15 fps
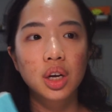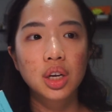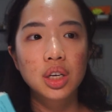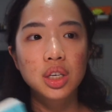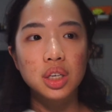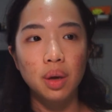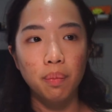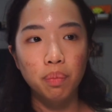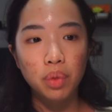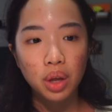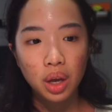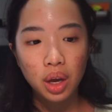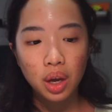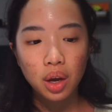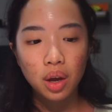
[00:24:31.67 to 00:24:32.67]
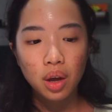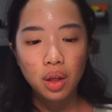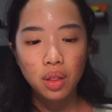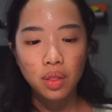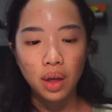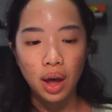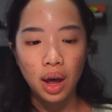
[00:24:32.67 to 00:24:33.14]
something
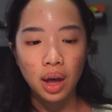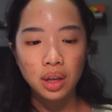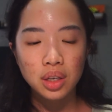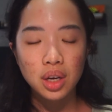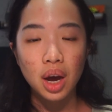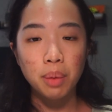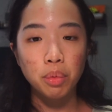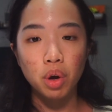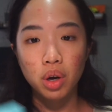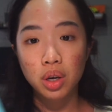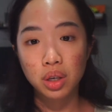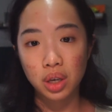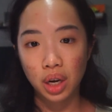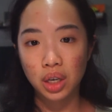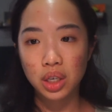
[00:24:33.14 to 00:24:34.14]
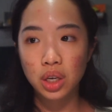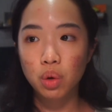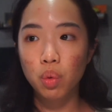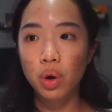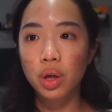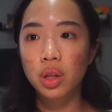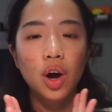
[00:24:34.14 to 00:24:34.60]
that I'm not connecting
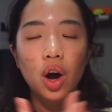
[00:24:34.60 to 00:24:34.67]
with.